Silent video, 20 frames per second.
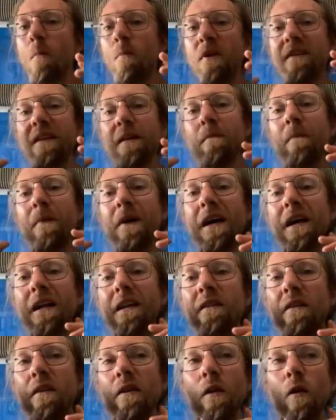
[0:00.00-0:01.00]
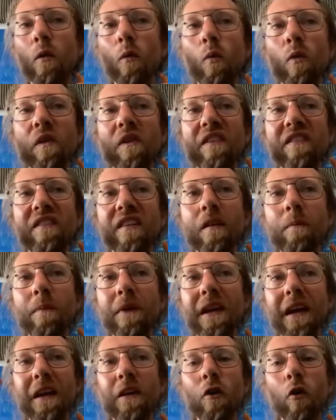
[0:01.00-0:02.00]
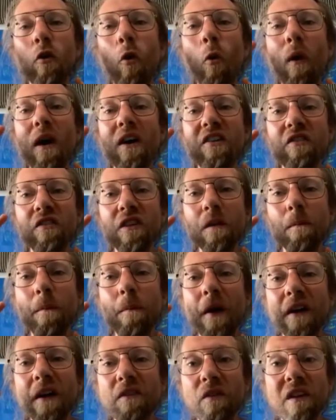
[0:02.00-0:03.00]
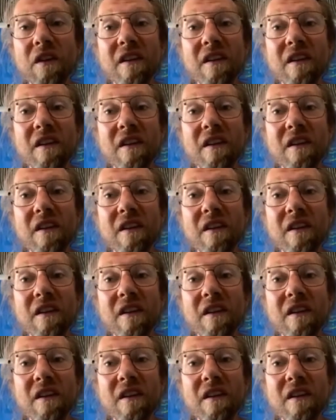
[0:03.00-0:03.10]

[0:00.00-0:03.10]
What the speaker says: but their mind will still be in a questioning pattern.